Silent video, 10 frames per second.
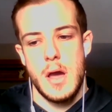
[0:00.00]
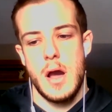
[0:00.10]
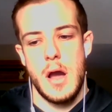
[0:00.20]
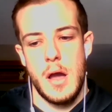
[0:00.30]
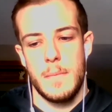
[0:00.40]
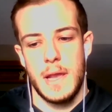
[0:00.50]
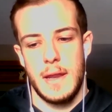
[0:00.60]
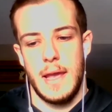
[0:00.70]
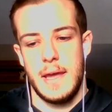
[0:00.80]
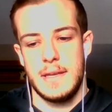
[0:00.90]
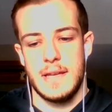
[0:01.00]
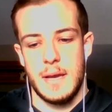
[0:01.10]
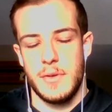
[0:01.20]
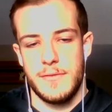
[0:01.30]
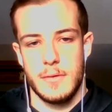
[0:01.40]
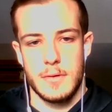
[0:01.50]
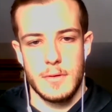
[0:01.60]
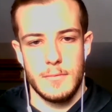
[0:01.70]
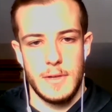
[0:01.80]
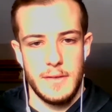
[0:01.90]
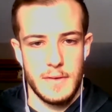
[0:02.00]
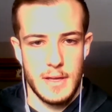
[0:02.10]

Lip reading: And ahead of time, before we even